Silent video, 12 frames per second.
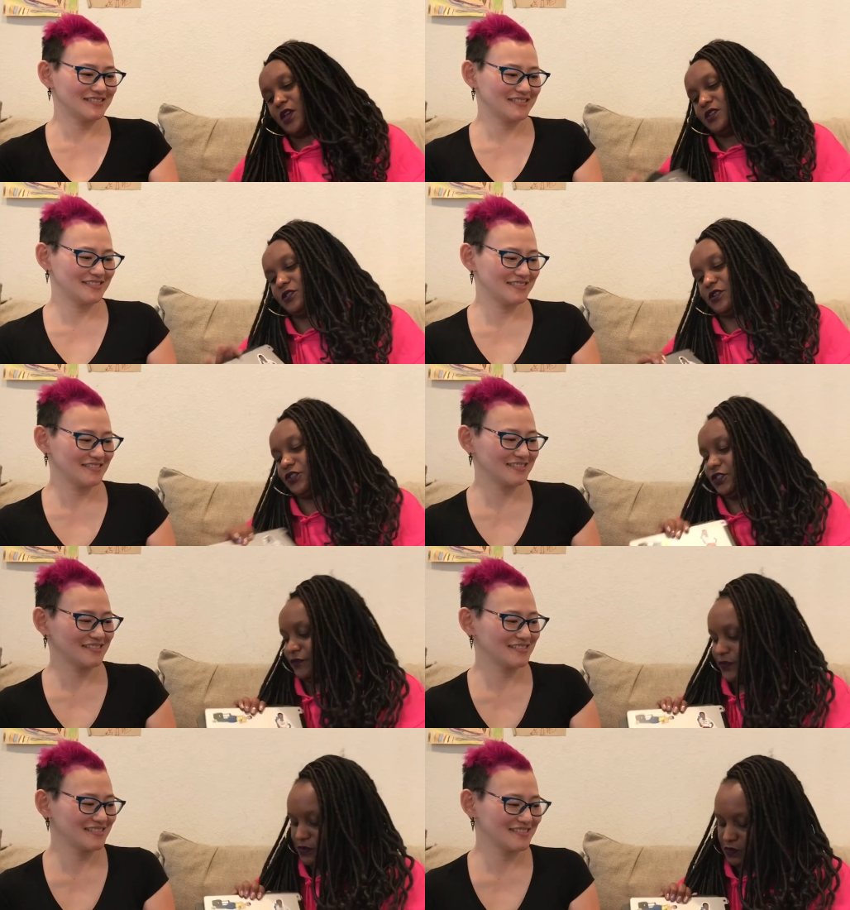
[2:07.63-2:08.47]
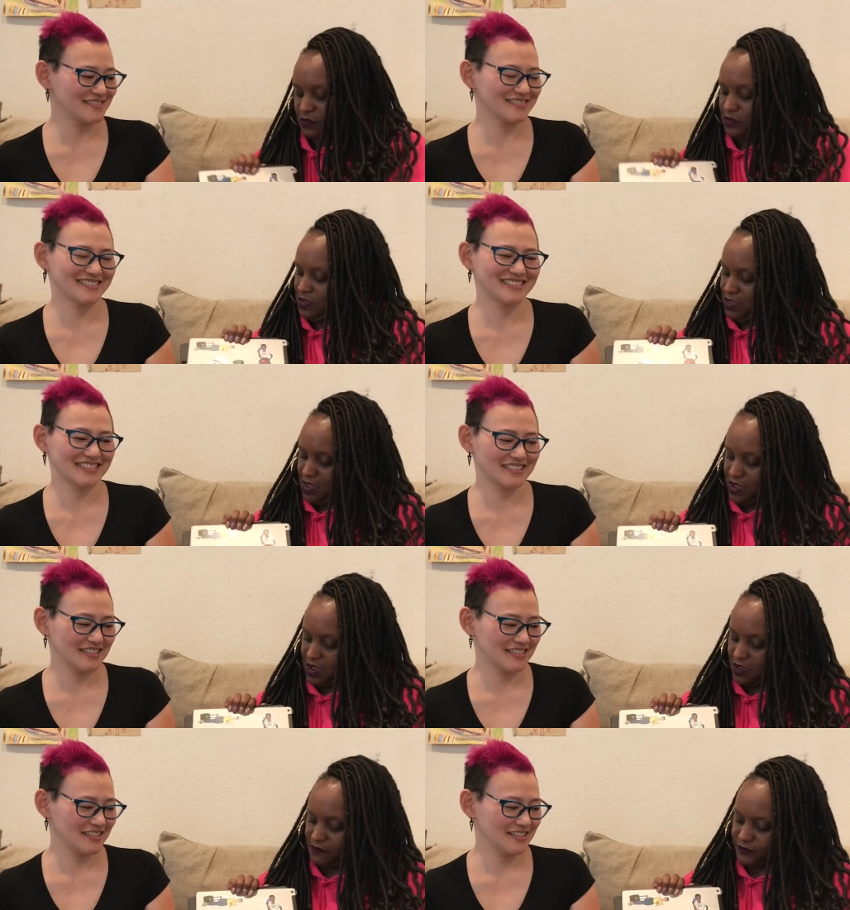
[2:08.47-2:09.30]
Speaker 1: So here's just a few
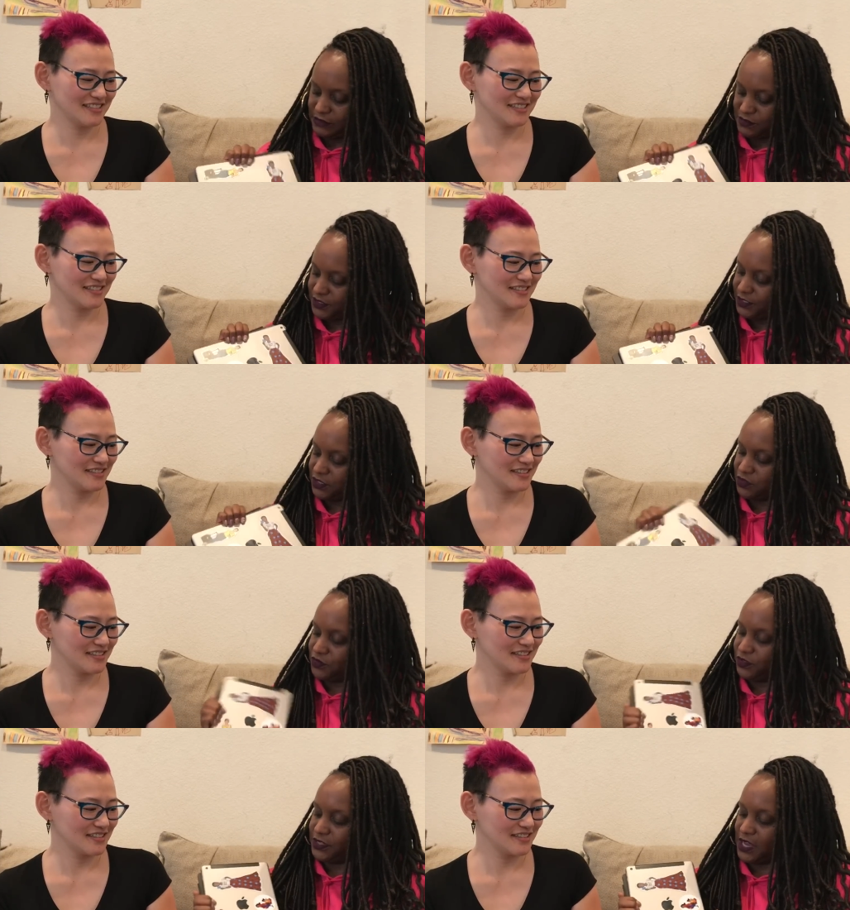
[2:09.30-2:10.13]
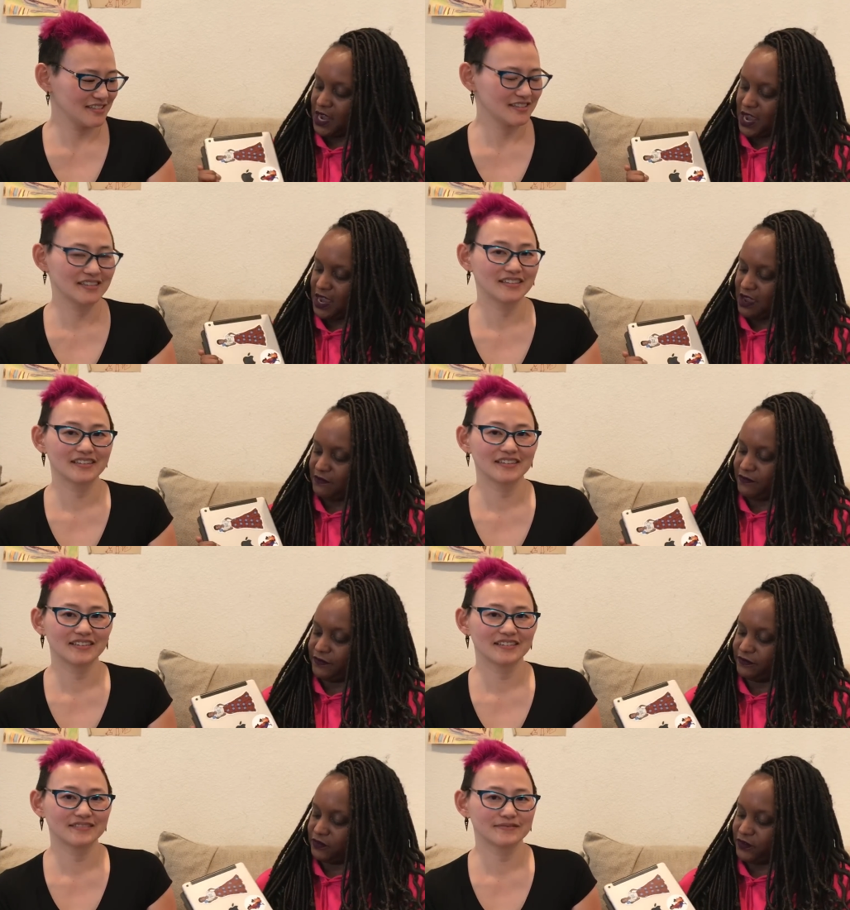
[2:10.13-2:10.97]
of some of the stickers that I have
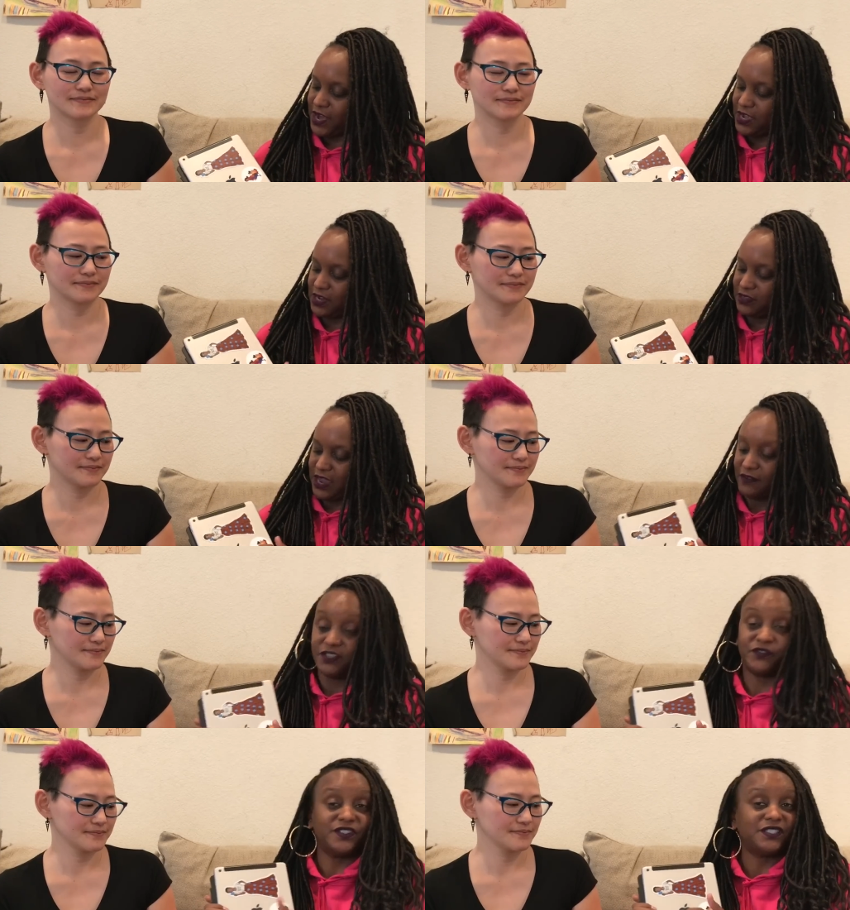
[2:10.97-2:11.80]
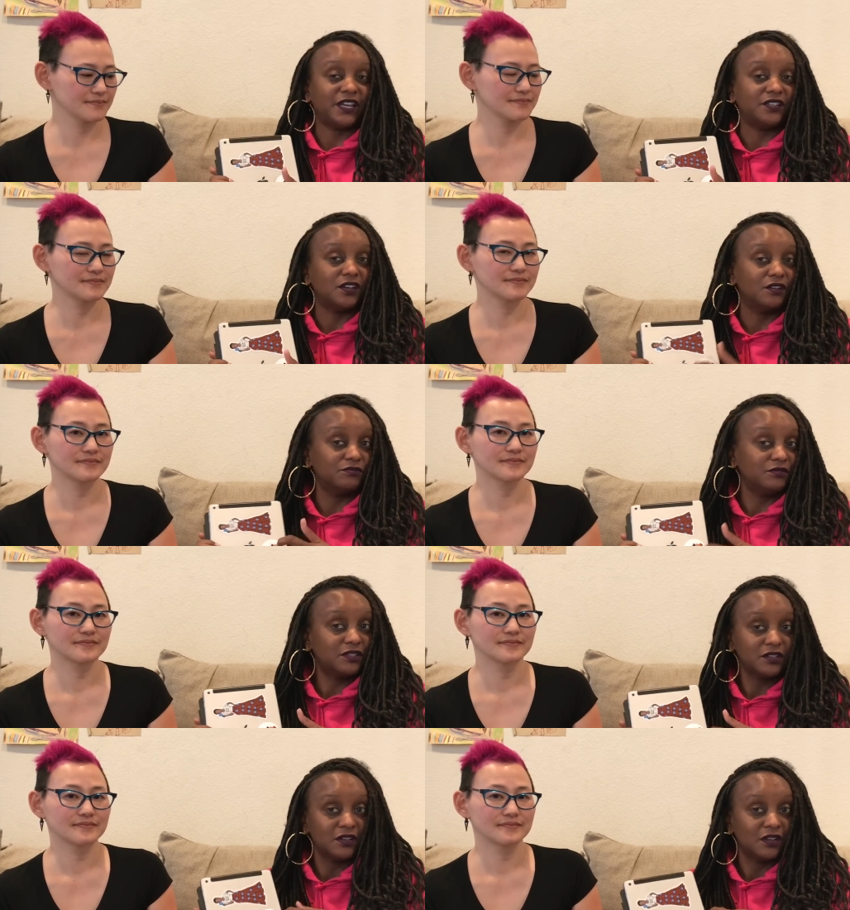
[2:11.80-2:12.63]
created. They have different skin
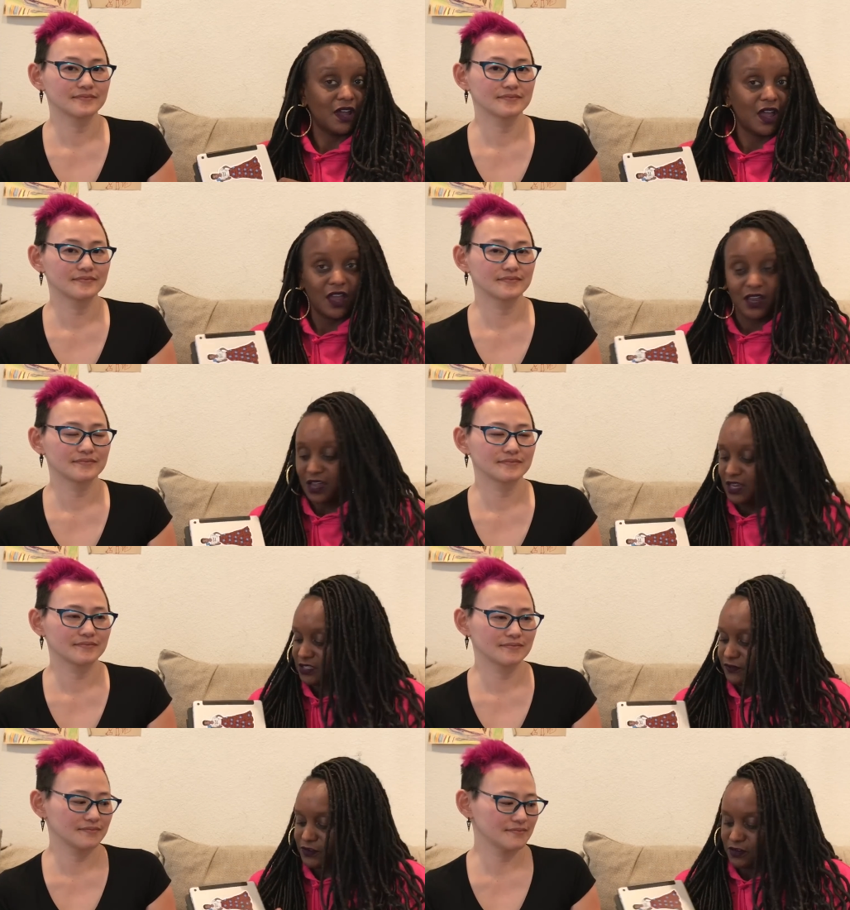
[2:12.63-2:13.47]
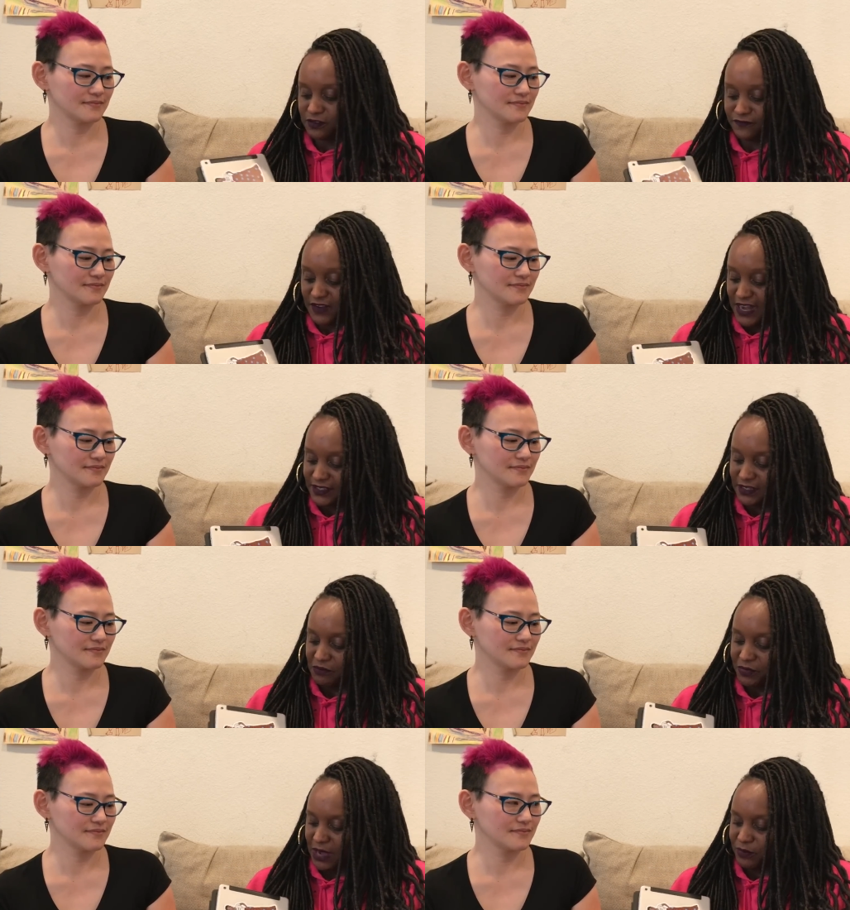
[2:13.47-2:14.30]
tones because if you're a
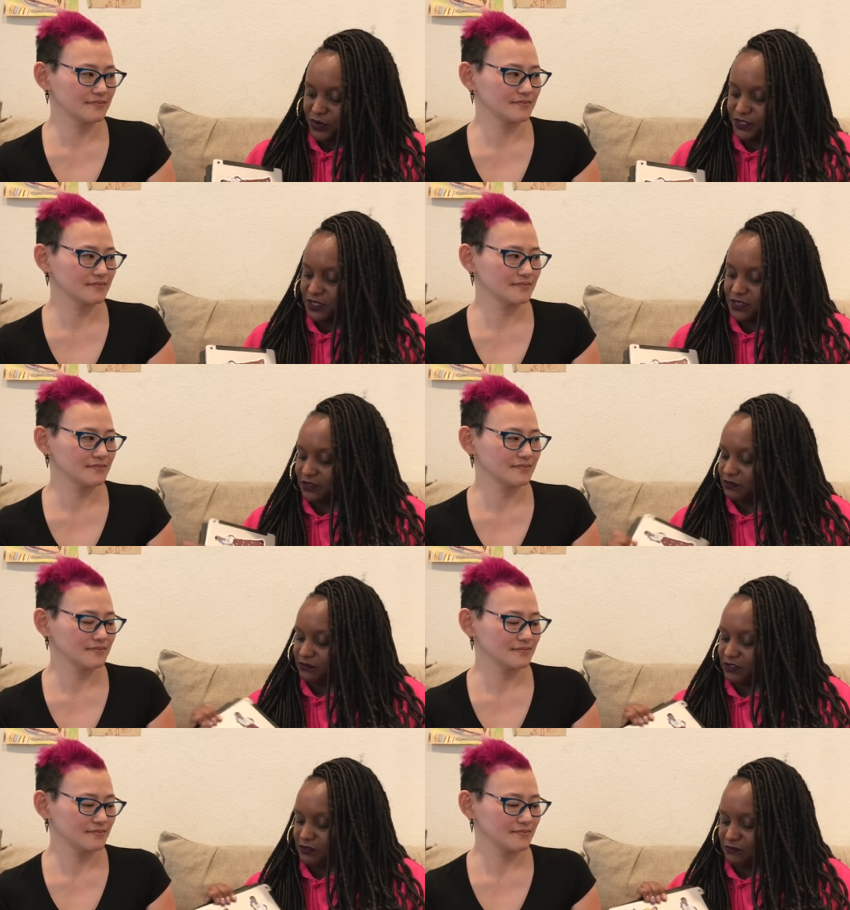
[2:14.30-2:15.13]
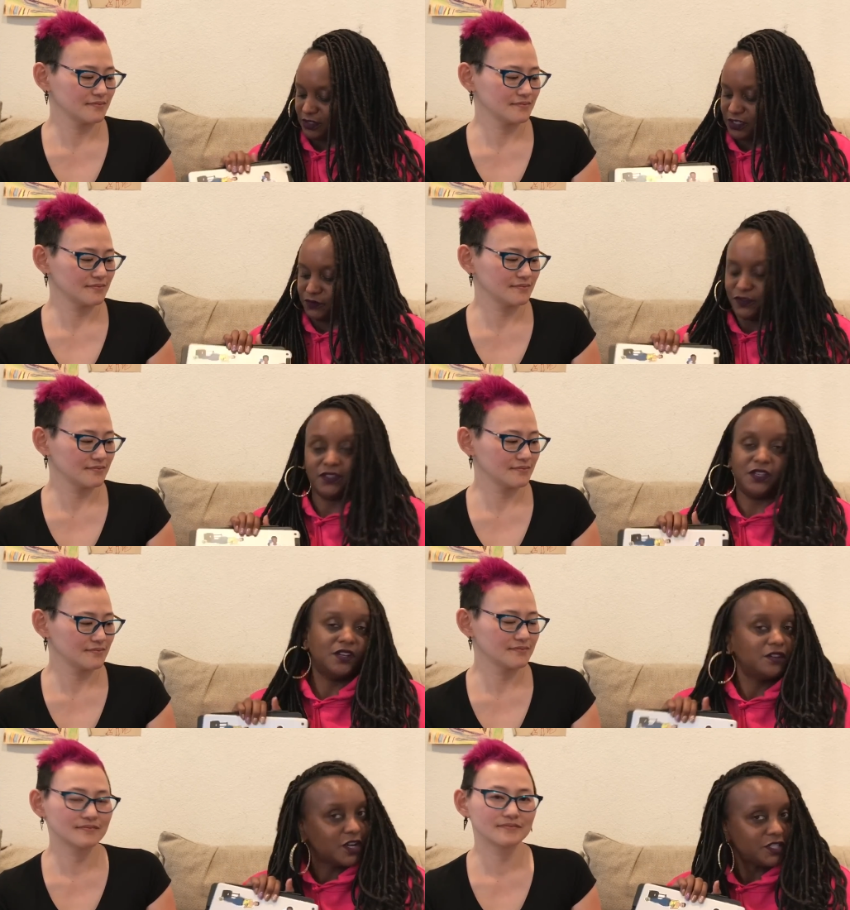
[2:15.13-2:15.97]
light-skinned black person, you look different
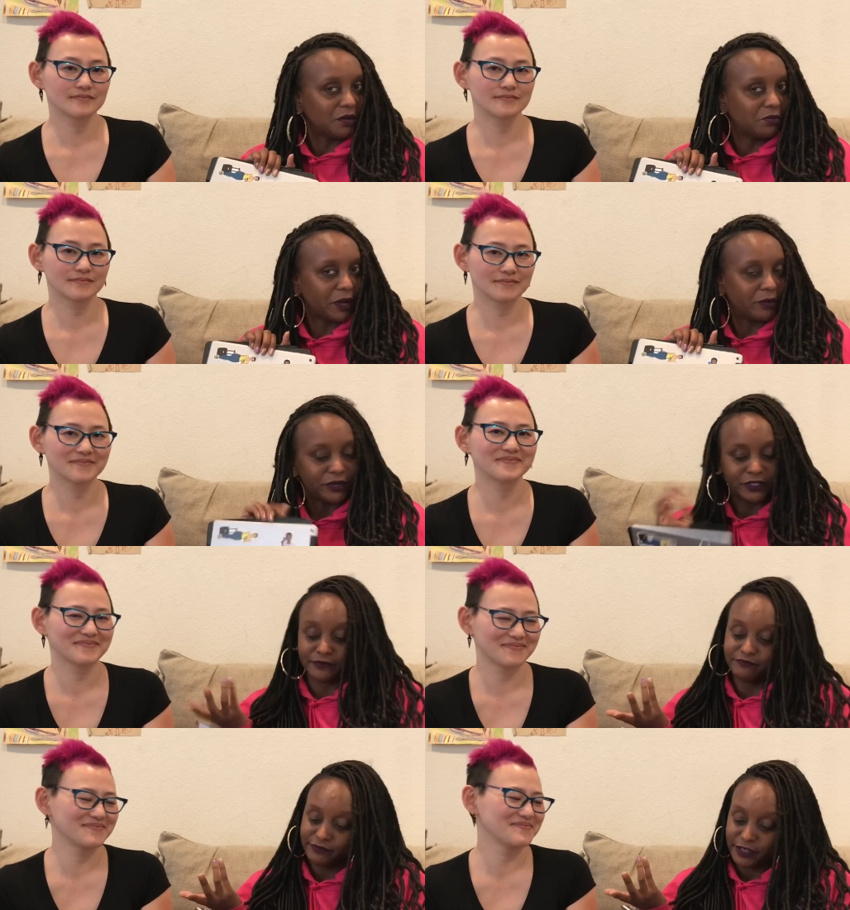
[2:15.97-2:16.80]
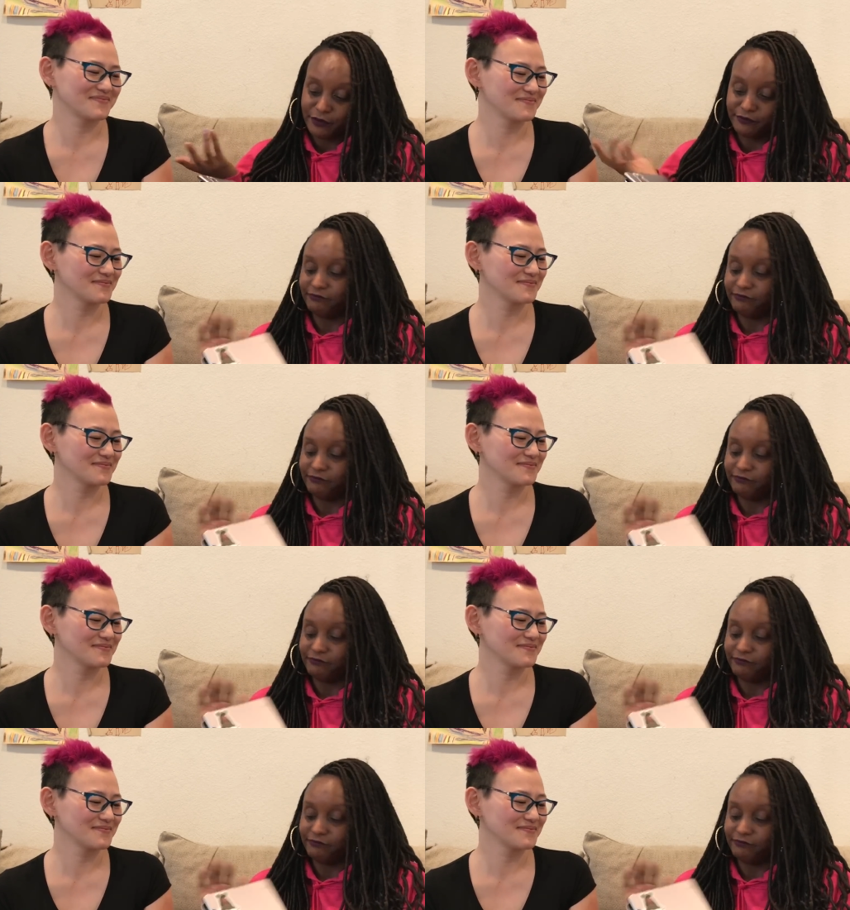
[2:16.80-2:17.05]
than a dark-skinned black person. So